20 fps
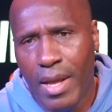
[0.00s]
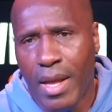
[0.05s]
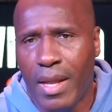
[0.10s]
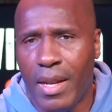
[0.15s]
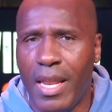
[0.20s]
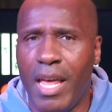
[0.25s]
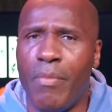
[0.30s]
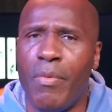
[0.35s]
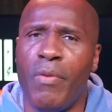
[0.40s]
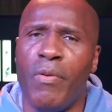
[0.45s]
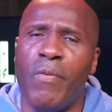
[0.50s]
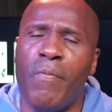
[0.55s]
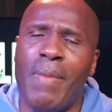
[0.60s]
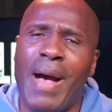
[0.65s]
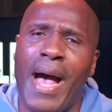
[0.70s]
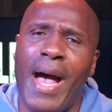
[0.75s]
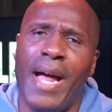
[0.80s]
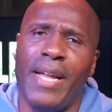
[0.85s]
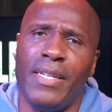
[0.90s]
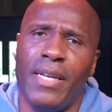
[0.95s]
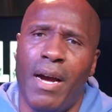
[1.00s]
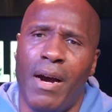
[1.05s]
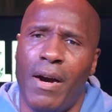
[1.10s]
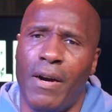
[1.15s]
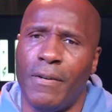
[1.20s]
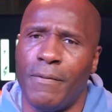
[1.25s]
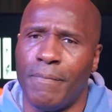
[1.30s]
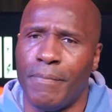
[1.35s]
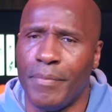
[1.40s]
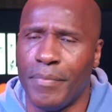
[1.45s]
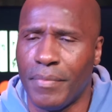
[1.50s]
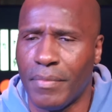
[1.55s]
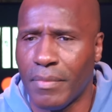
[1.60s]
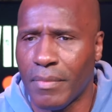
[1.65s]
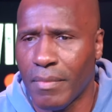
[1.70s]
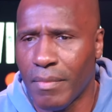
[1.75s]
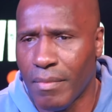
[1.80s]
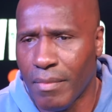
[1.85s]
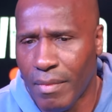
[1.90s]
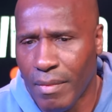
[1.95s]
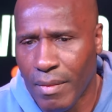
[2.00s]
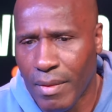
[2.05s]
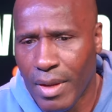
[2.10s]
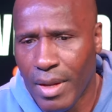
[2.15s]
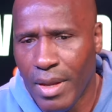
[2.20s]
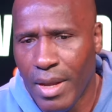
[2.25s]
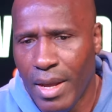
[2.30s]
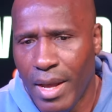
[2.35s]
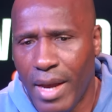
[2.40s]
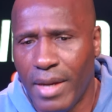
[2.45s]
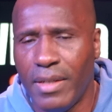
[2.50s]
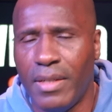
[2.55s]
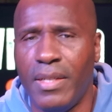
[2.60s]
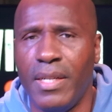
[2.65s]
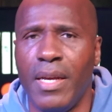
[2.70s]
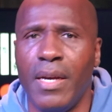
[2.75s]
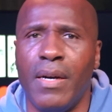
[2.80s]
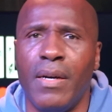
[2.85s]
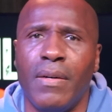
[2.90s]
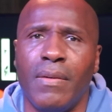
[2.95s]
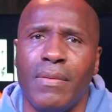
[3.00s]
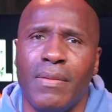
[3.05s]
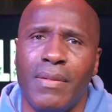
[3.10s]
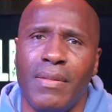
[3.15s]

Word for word: Let me remind y'all until